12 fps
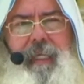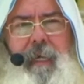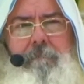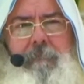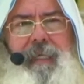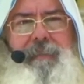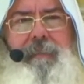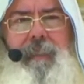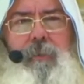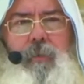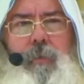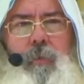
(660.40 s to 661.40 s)
Tav,
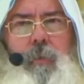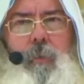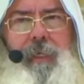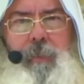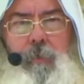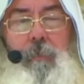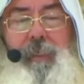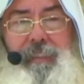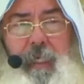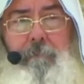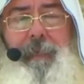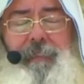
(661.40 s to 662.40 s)
Yahshua
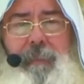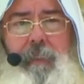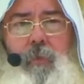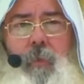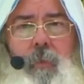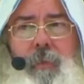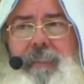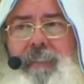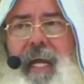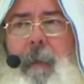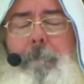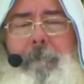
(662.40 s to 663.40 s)
HaMashiach, he
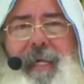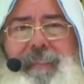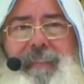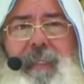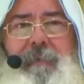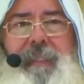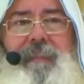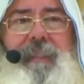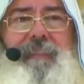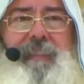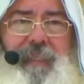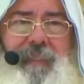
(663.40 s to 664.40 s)
is capable of
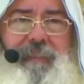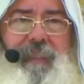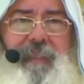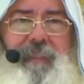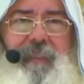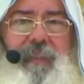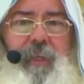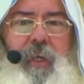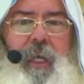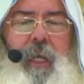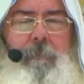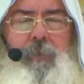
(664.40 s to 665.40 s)
everything.
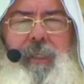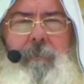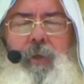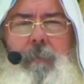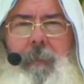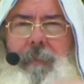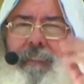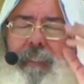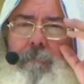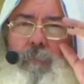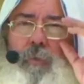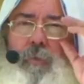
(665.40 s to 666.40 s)
So,
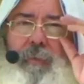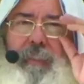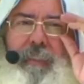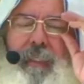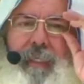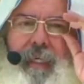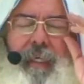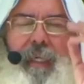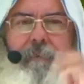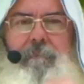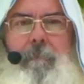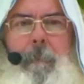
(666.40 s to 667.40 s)
he's
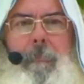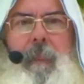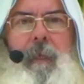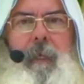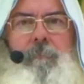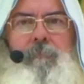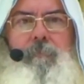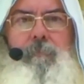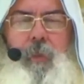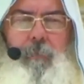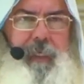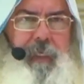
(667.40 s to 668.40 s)
capable of everything, and
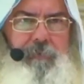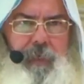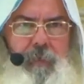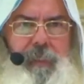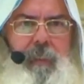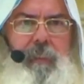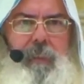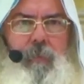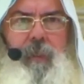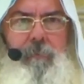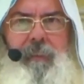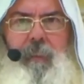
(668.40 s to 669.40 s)
because he is capable
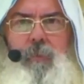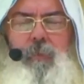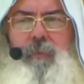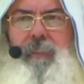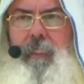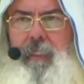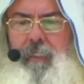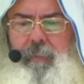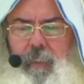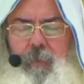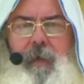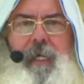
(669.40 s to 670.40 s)
of everything, he's
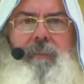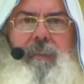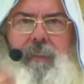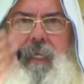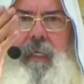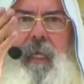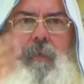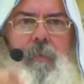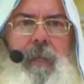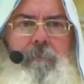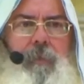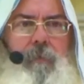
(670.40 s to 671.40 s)
capable of blessing
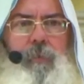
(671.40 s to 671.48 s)
you.